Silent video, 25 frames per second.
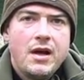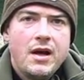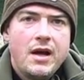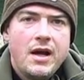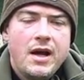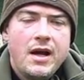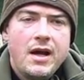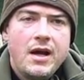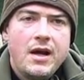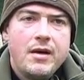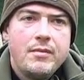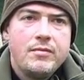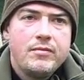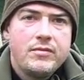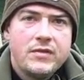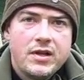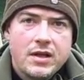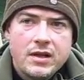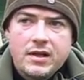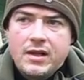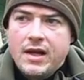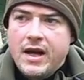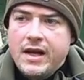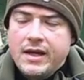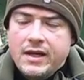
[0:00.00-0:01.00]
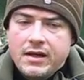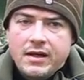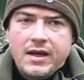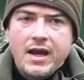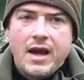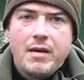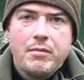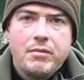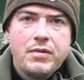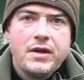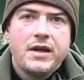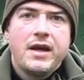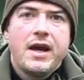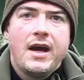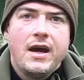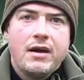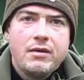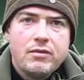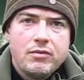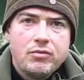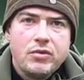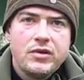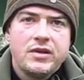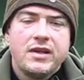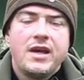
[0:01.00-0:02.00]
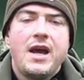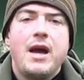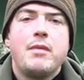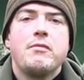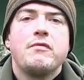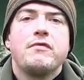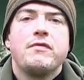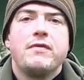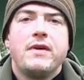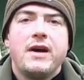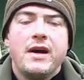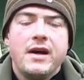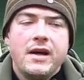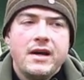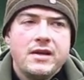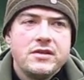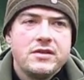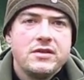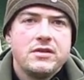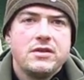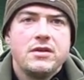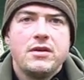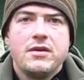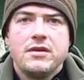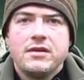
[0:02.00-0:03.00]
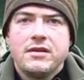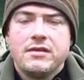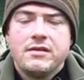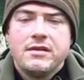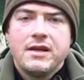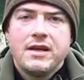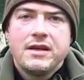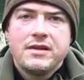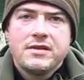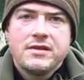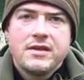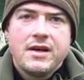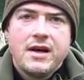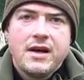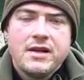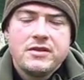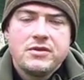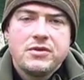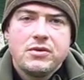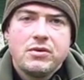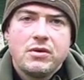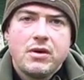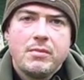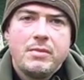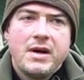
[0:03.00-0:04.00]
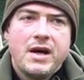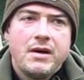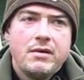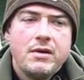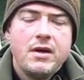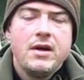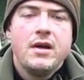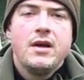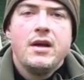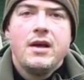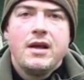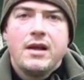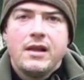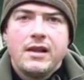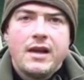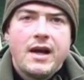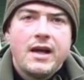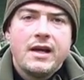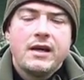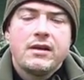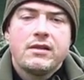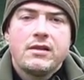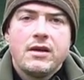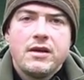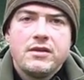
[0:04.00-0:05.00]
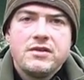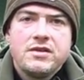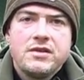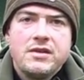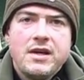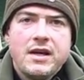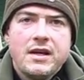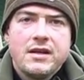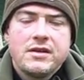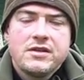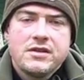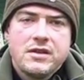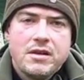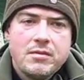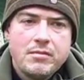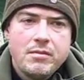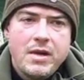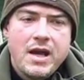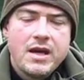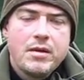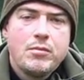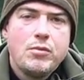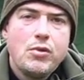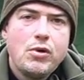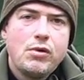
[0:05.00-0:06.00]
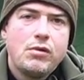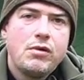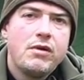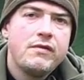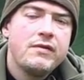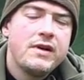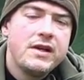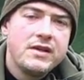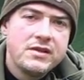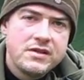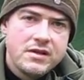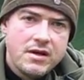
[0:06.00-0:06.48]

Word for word: that like camping out with campfires and doing the things that I talk about like those things, so make more of it.